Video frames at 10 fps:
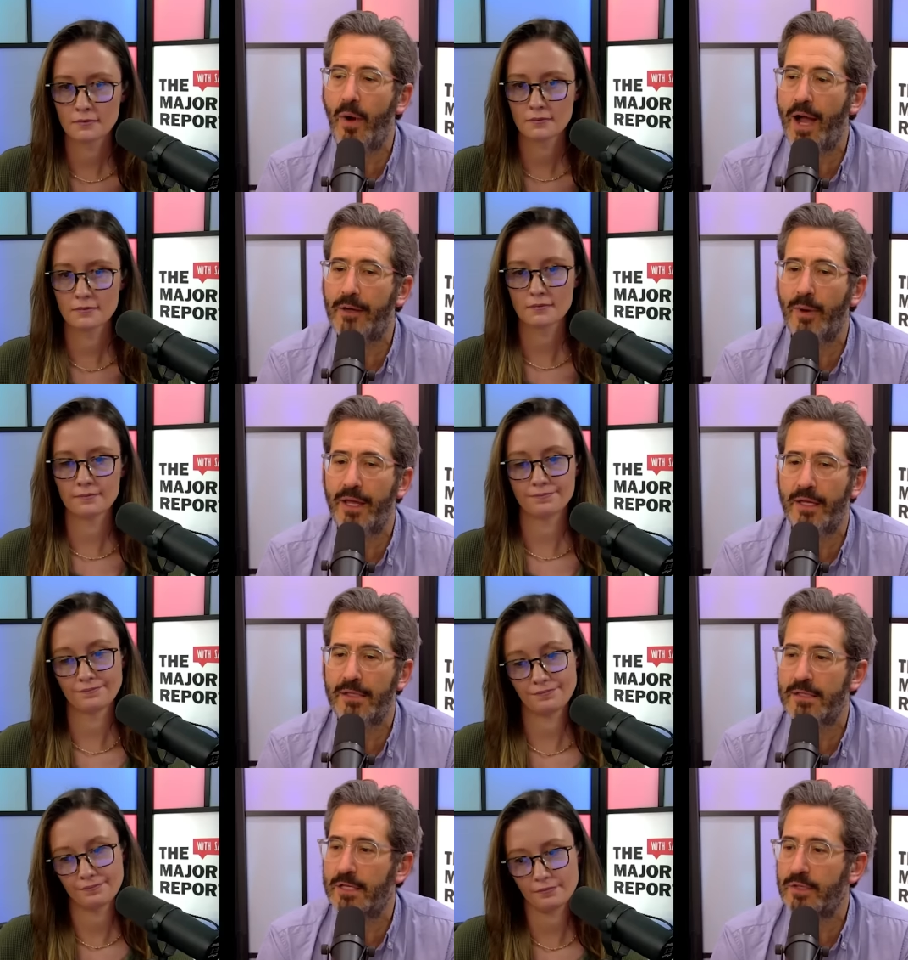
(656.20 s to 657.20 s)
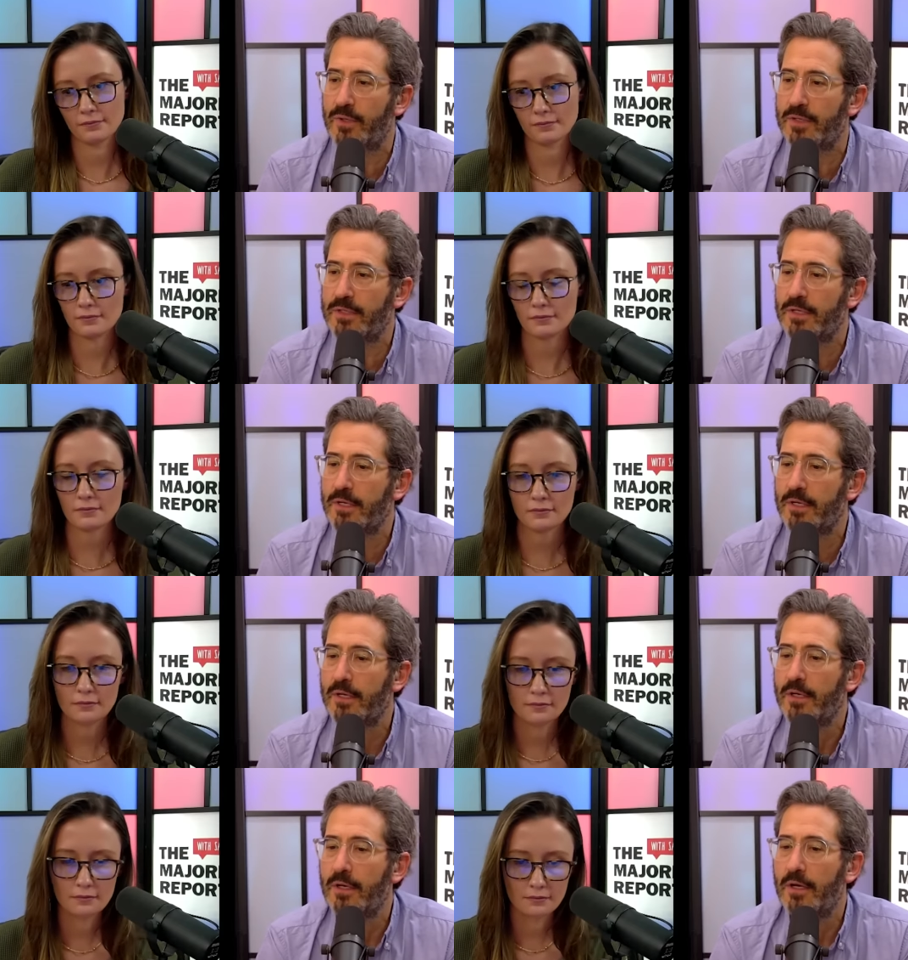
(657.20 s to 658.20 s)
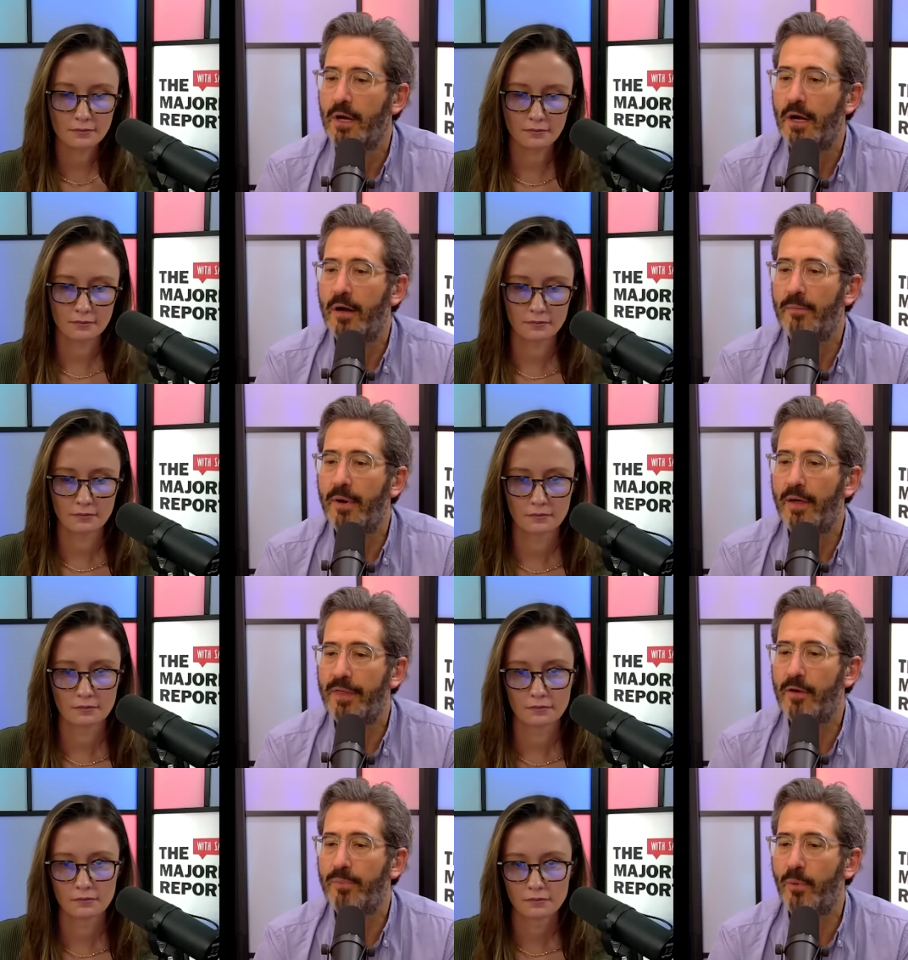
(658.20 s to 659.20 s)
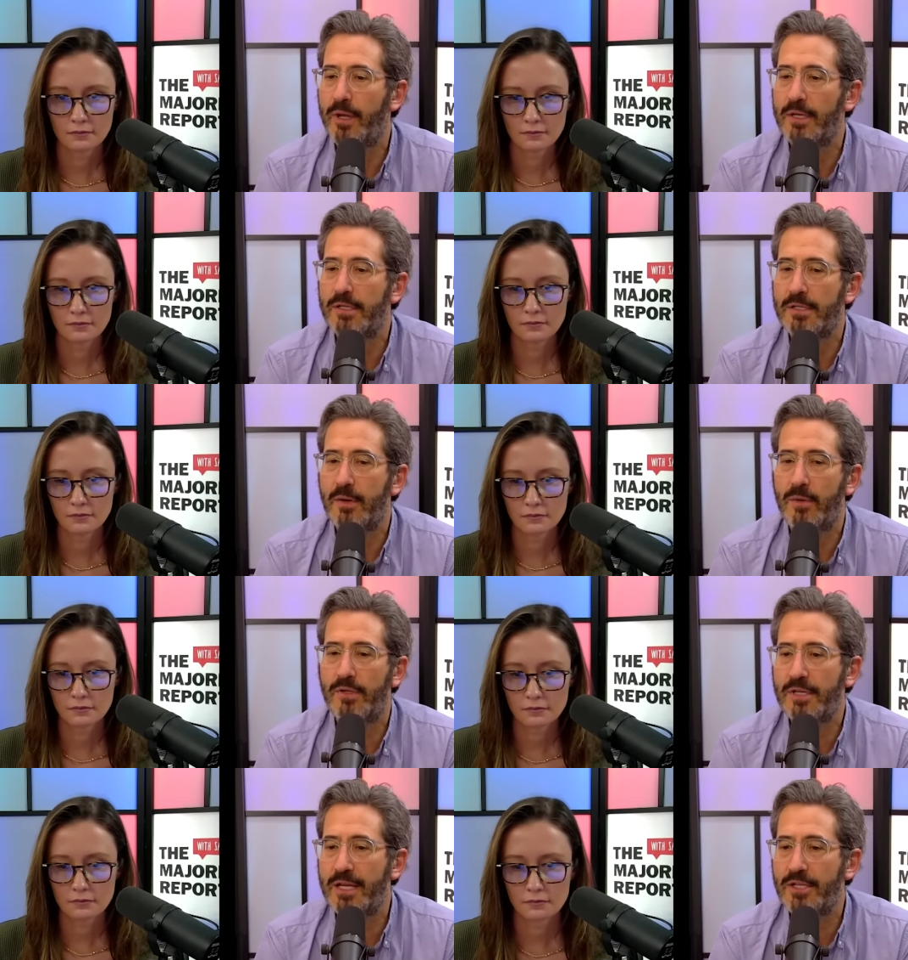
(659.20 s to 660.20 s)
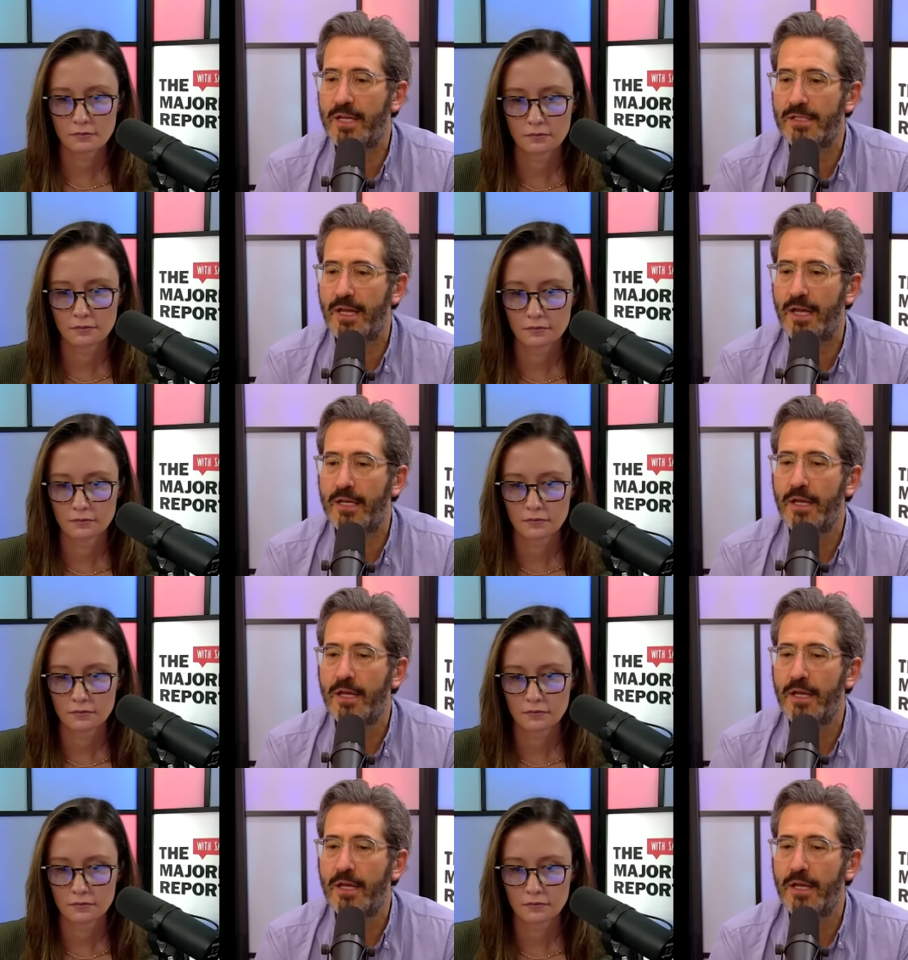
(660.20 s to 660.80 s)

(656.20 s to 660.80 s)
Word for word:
Speaker 1: wide array of constituents. Um, I think her point is, is that when you say genocide,